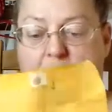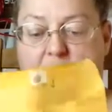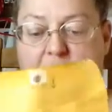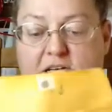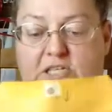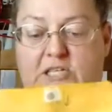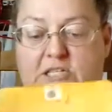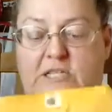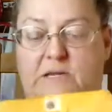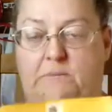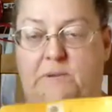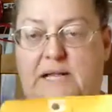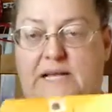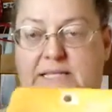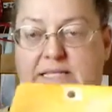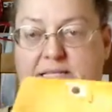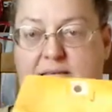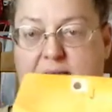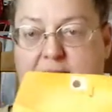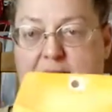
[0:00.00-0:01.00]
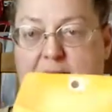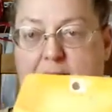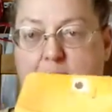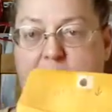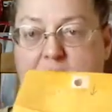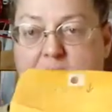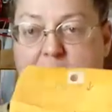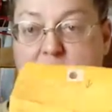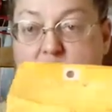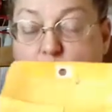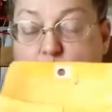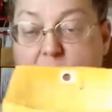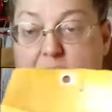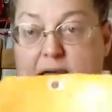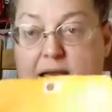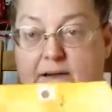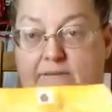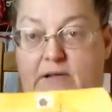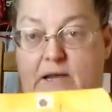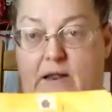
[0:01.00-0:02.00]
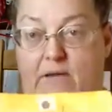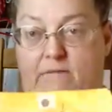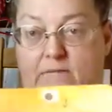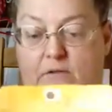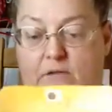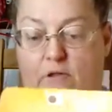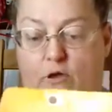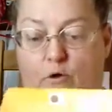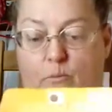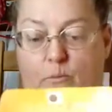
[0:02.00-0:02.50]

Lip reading: It's just a place to keep it. That's why I have an envelope.